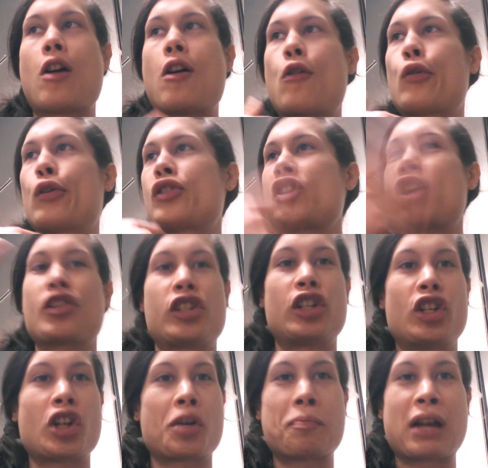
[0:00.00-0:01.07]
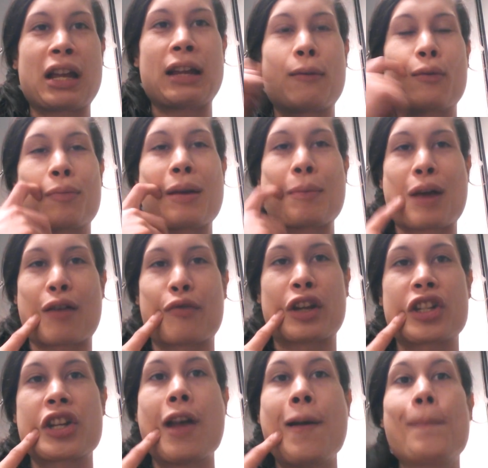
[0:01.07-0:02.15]
or sausage with my
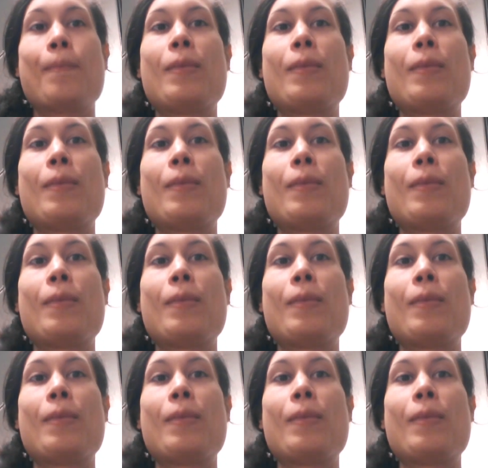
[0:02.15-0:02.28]
breakfast.